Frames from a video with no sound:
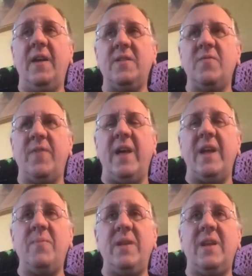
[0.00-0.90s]

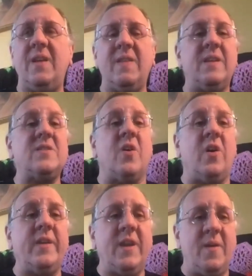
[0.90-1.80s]
divine being that is
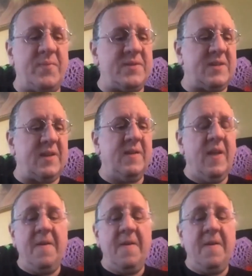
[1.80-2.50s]
all encompassing.